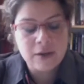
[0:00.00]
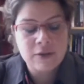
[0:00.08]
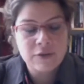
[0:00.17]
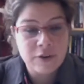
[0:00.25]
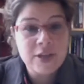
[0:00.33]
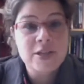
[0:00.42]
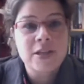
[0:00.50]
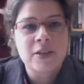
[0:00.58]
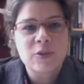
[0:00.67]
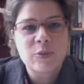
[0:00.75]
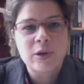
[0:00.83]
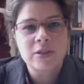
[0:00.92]
the French
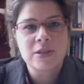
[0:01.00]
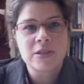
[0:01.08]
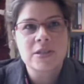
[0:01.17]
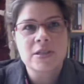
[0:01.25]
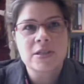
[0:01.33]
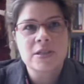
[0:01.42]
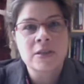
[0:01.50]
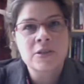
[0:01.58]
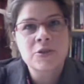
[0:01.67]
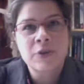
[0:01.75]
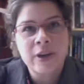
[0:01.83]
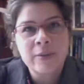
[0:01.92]
anthropologist,
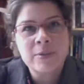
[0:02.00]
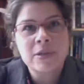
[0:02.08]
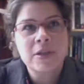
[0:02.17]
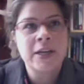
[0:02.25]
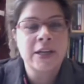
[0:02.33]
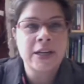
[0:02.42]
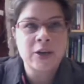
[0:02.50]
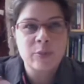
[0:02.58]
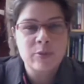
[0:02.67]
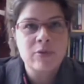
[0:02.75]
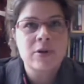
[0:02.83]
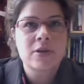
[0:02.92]
described
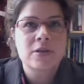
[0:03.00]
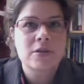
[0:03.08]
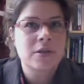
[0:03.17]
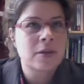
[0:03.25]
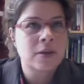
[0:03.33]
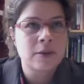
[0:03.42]
airports,